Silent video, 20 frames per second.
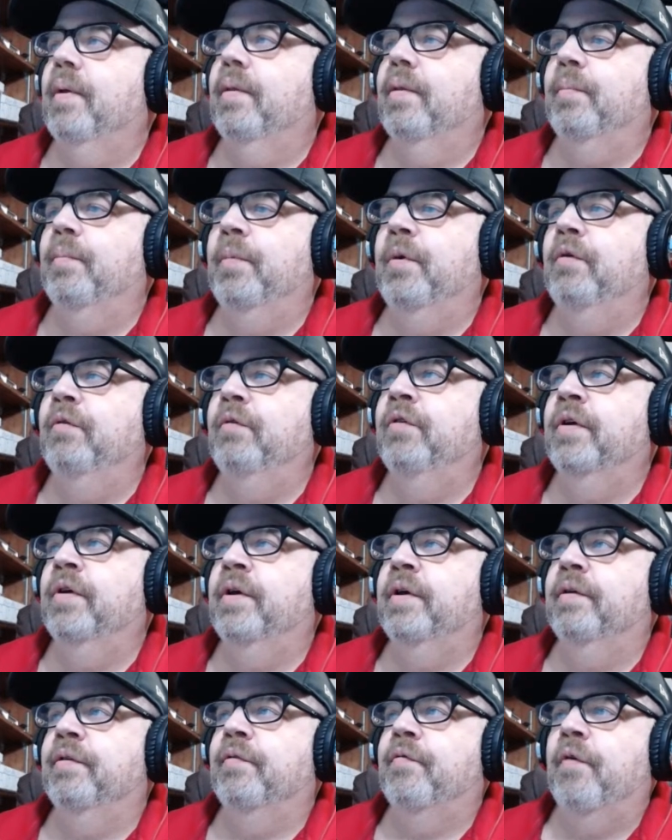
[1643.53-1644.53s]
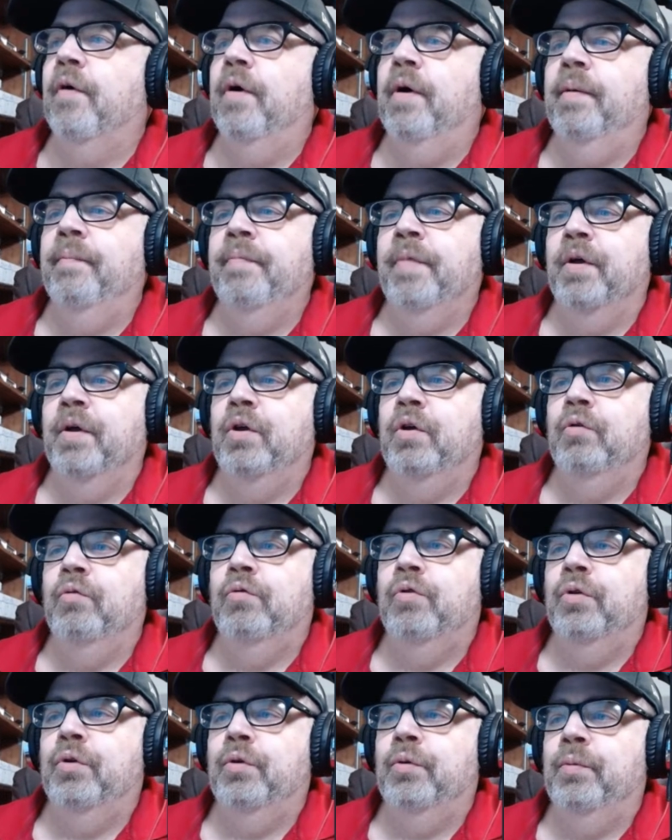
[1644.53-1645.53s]
Music is from the
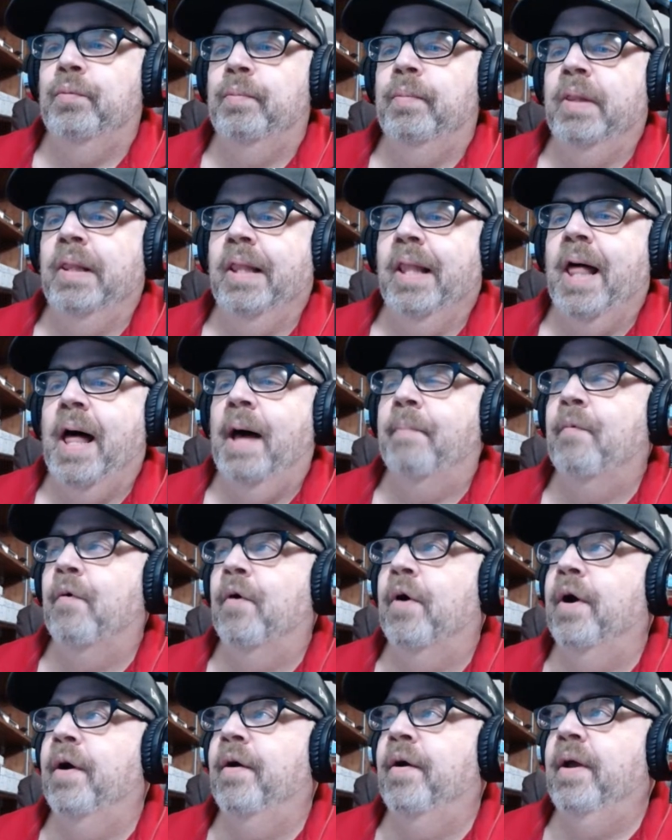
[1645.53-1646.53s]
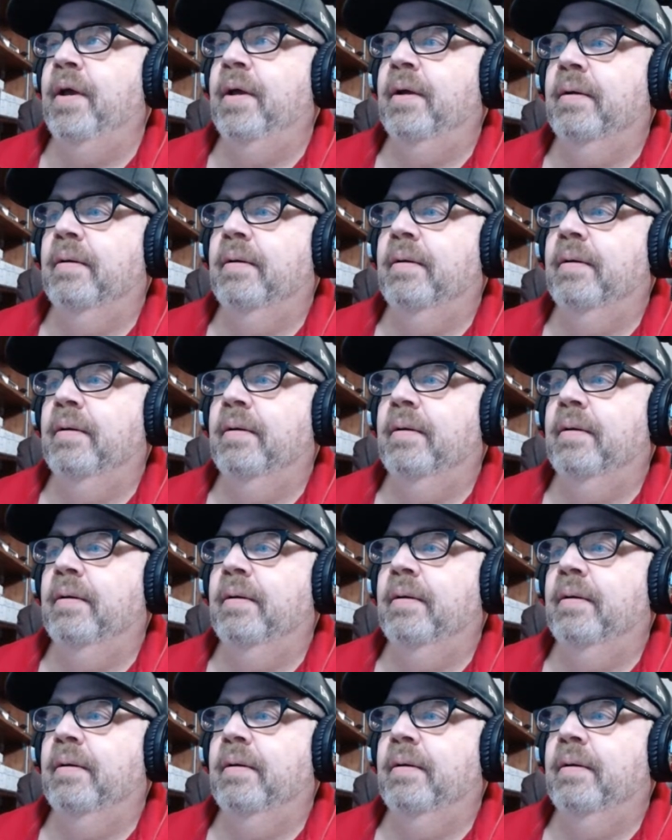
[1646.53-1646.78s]
YouTube library.